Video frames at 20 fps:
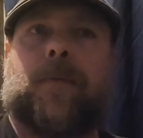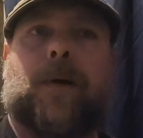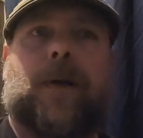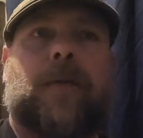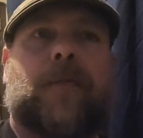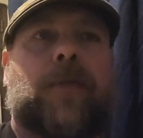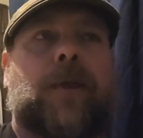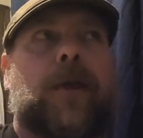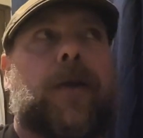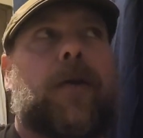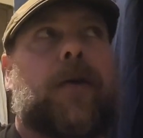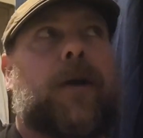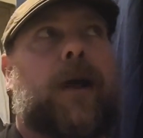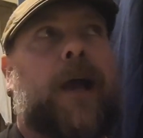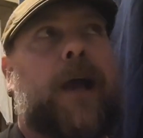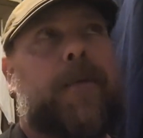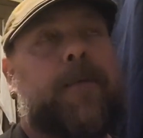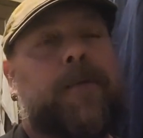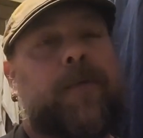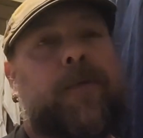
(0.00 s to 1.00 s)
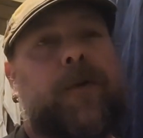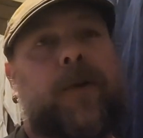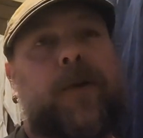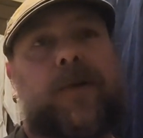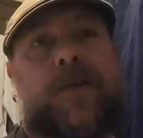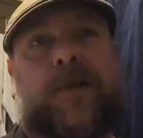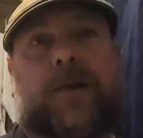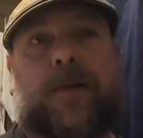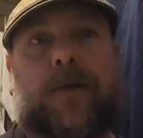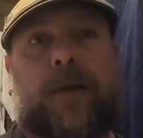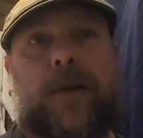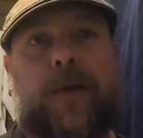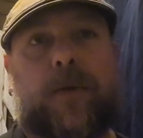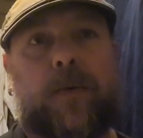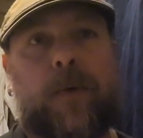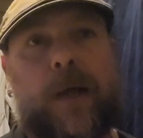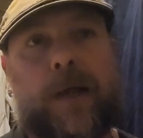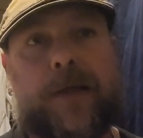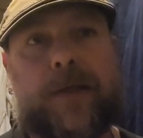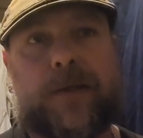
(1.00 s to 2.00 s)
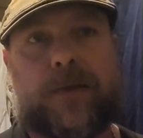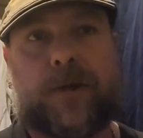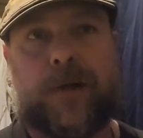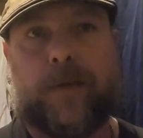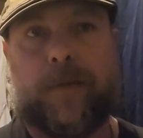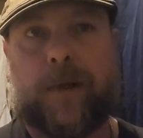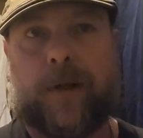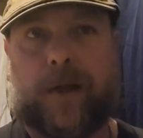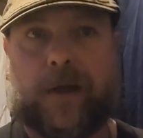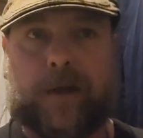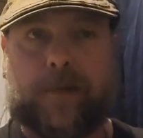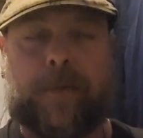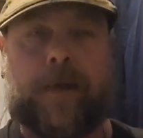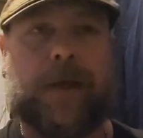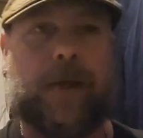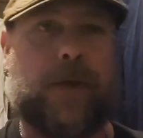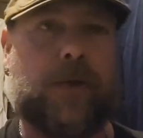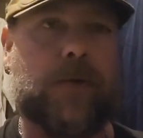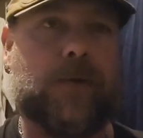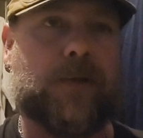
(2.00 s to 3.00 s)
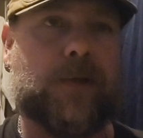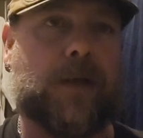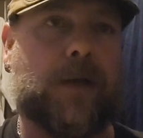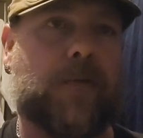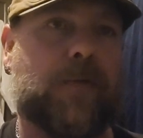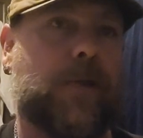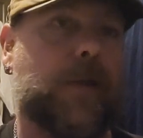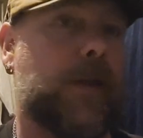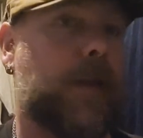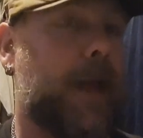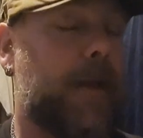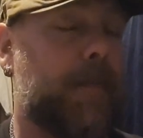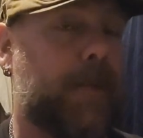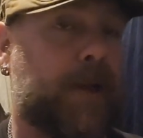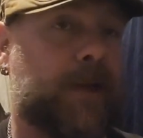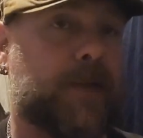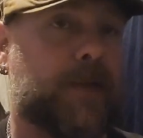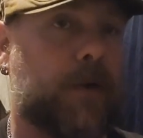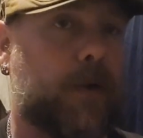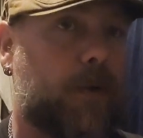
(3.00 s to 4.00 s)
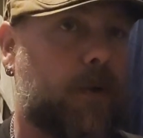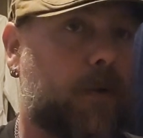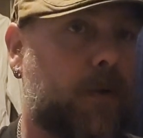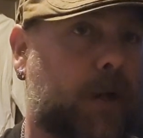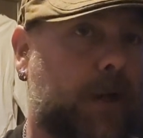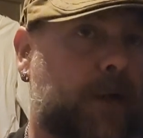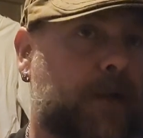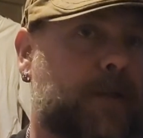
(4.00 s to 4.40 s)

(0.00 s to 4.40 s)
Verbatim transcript: But if there are apple fritters that are in a waste stream that I can make use of, then that makes a whole lot